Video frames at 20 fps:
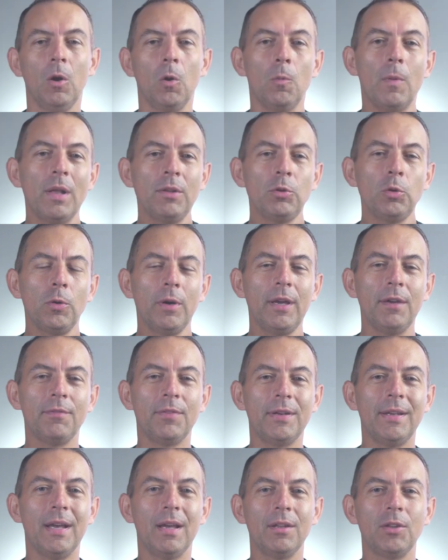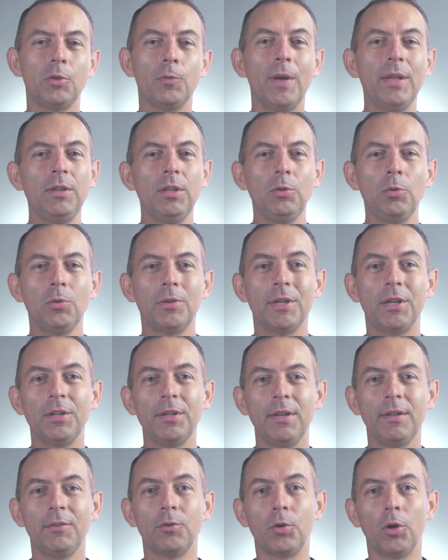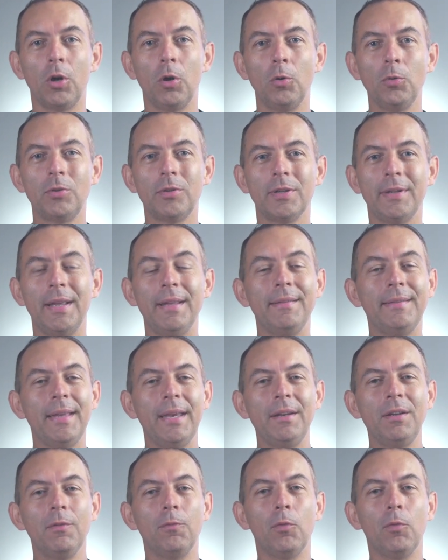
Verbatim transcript: Once you have done 20 to 30 throws, then take the